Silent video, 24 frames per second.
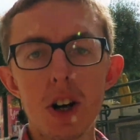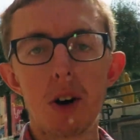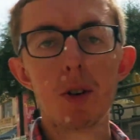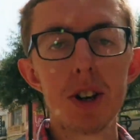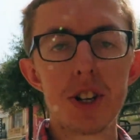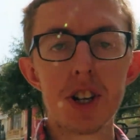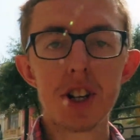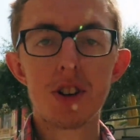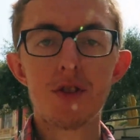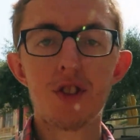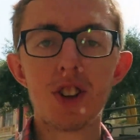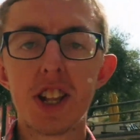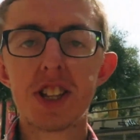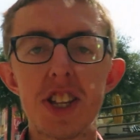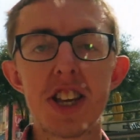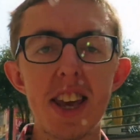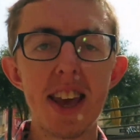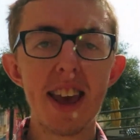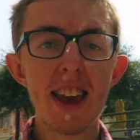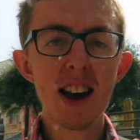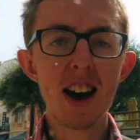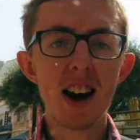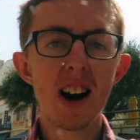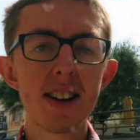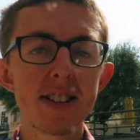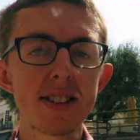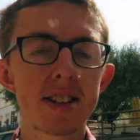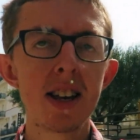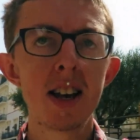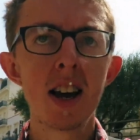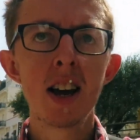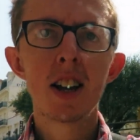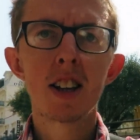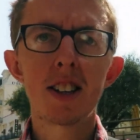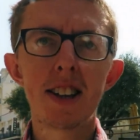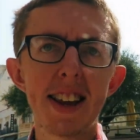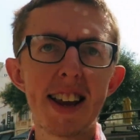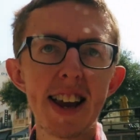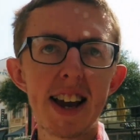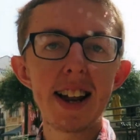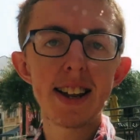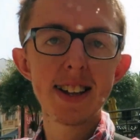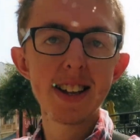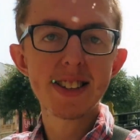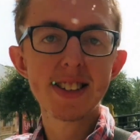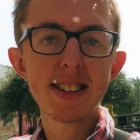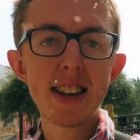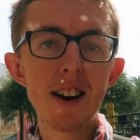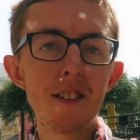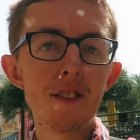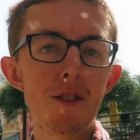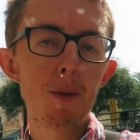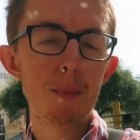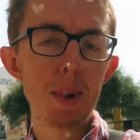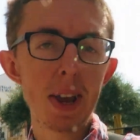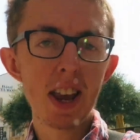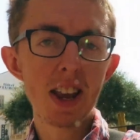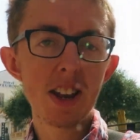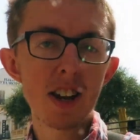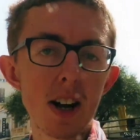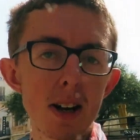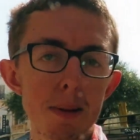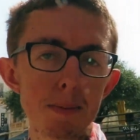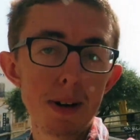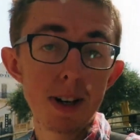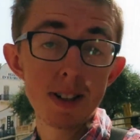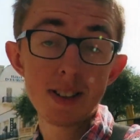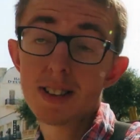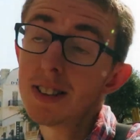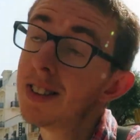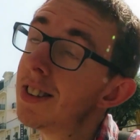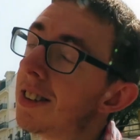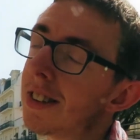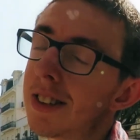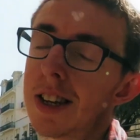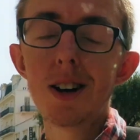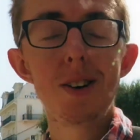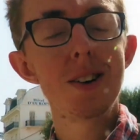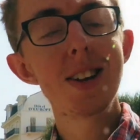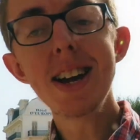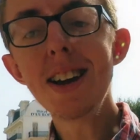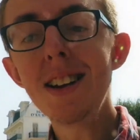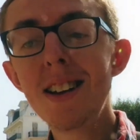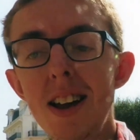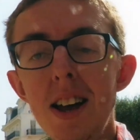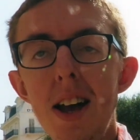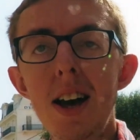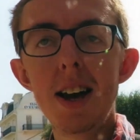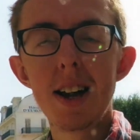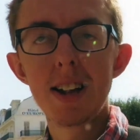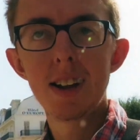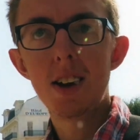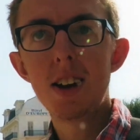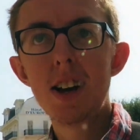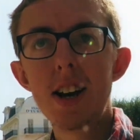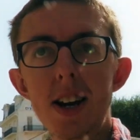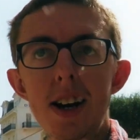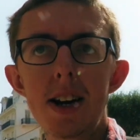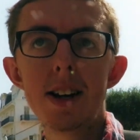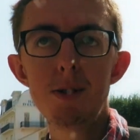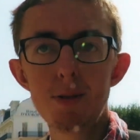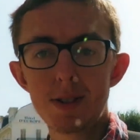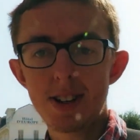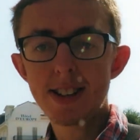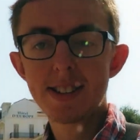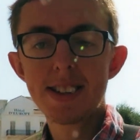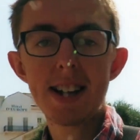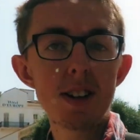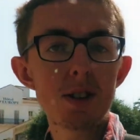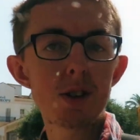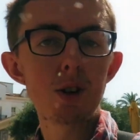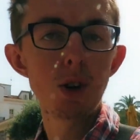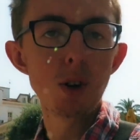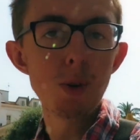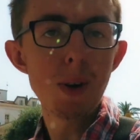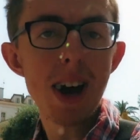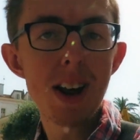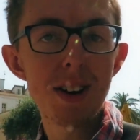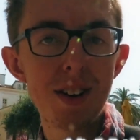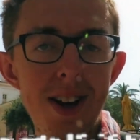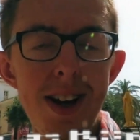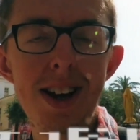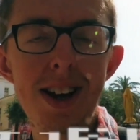which is for the TERs, so you can get a discount for being a young person. So yeah, discounts all around.